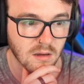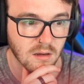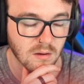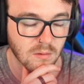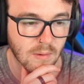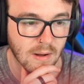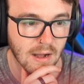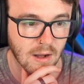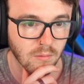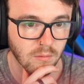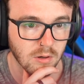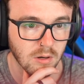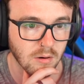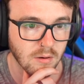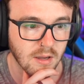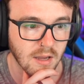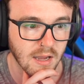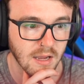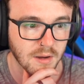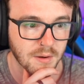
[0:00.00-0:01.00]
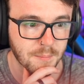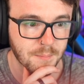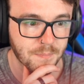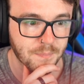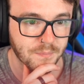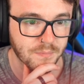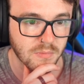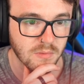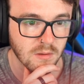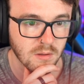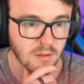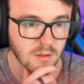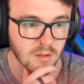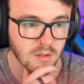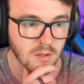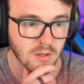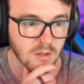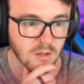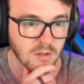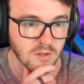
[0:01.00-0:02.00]
Wow, okay.
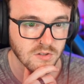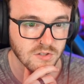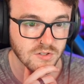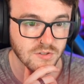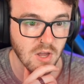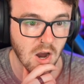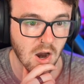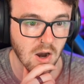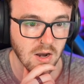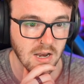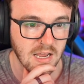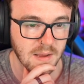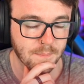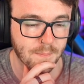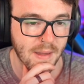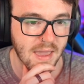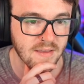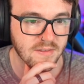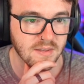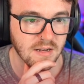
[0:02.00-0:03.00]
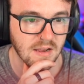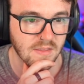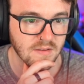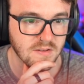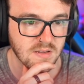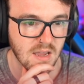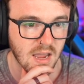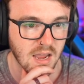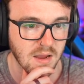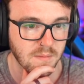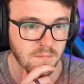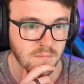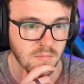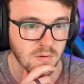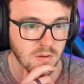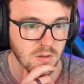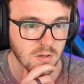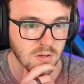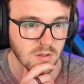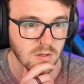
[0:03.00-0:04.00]
Starly, basically the same.
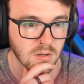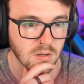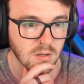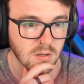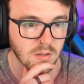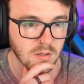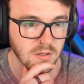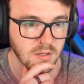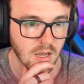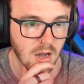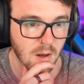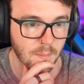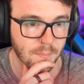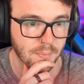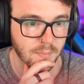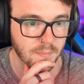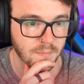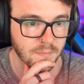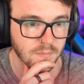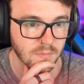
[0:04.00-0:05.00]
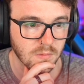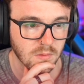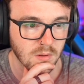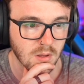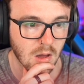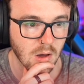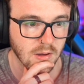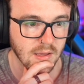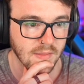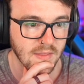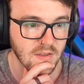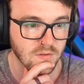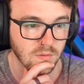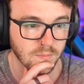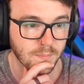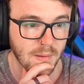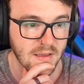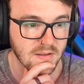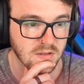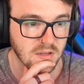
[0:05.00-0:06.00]
Yup. Okay, these are
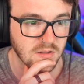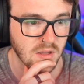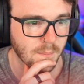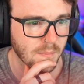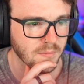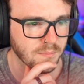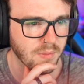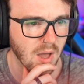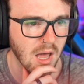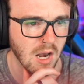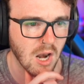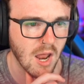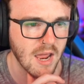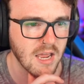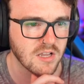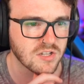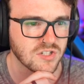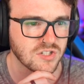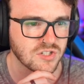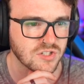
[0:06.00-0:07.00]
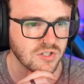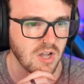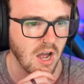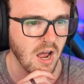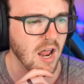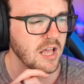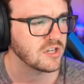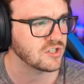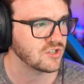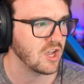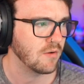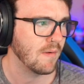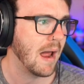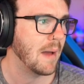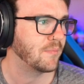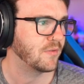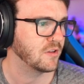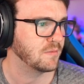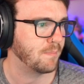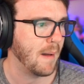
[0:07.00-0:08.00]
basically done, but I like
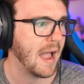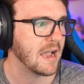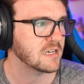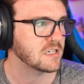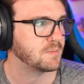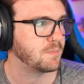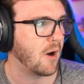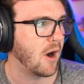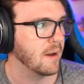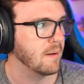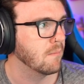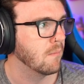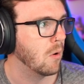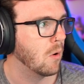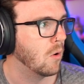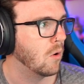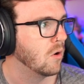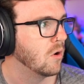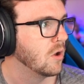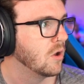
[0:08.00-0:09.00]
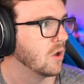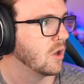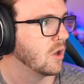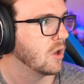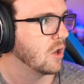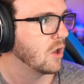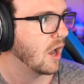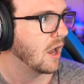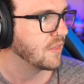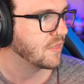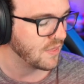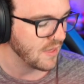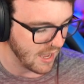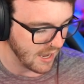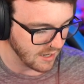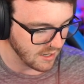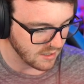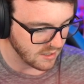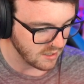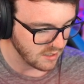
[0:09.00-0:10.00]
Staraptor's back sprite more. I
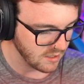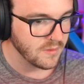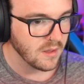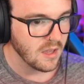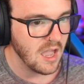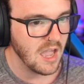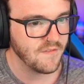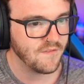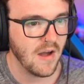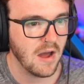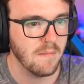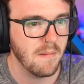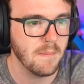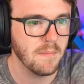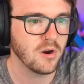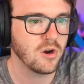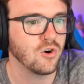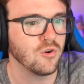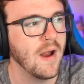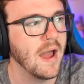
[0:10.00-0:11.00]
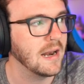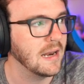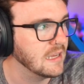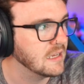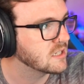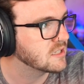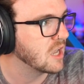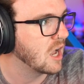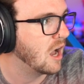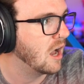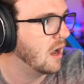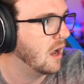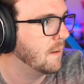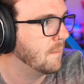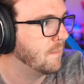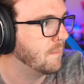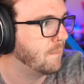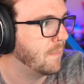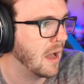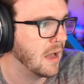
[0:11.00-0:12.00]
think, if I remember correctly,
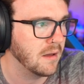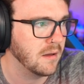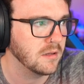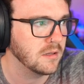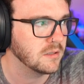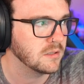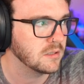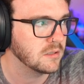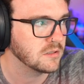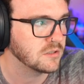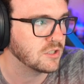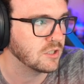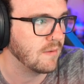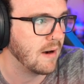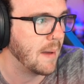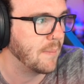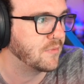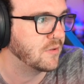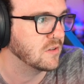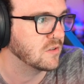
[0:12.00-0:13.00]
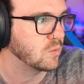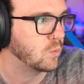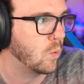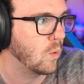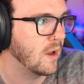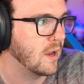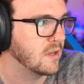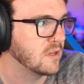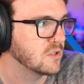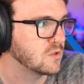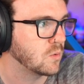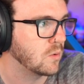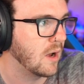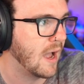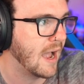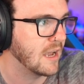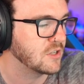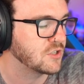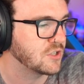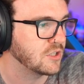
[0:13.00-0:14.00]
Staraptor's wings were
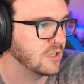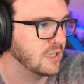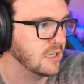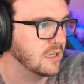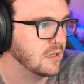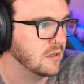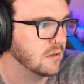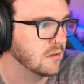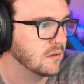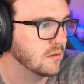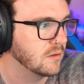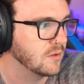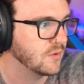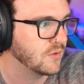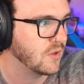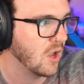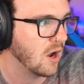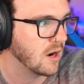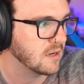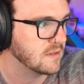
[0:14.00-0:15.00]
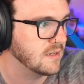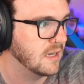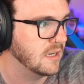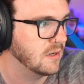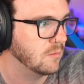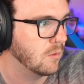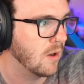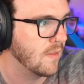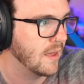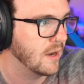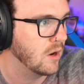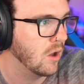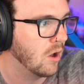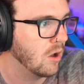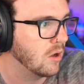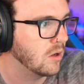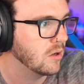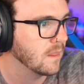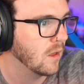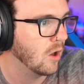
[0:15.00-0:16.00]
actually tucked in, were they
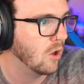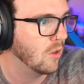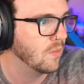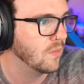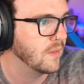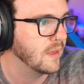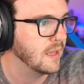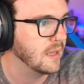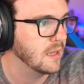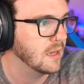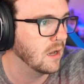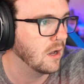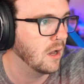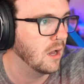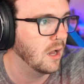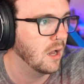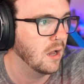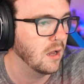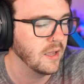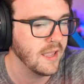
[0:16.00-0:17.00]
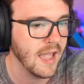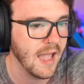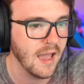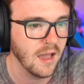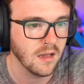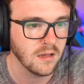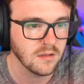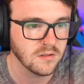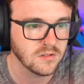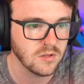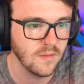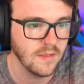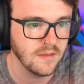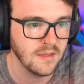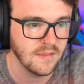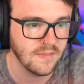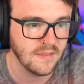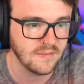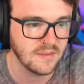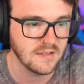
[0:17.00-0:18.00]
not? On the, yeah. So that, yeah,
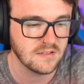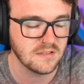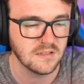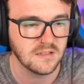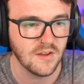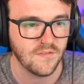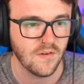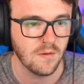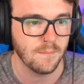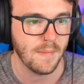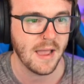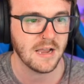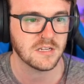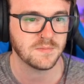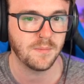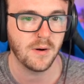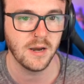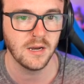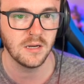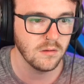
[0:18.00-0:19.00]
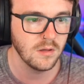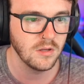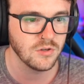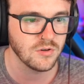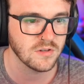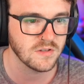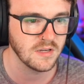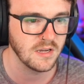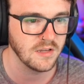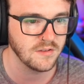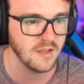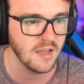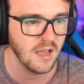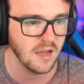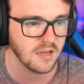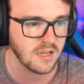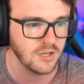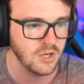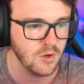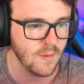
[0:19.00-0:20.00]
this is a different back sprite. Interesting. Is it,
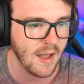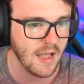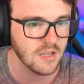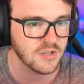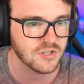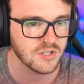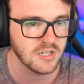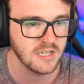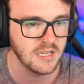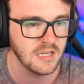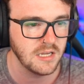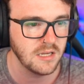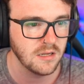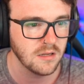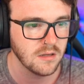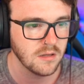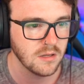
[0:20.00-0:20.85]
can you actually...